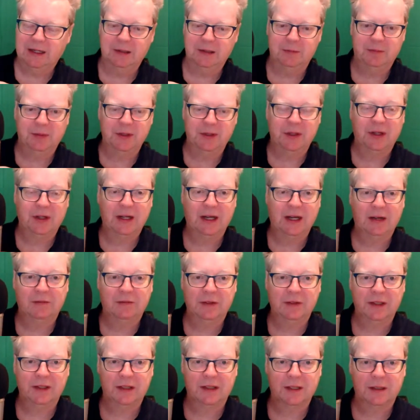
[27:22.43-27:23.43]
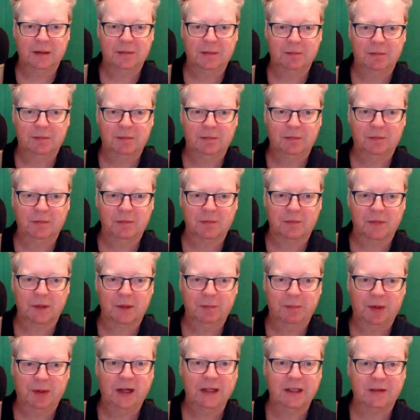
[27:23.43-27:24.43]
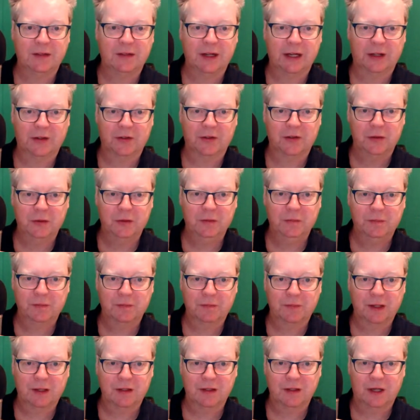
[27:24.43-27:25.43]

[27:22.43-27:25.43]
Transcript: Um, but you can have it um, bi directional.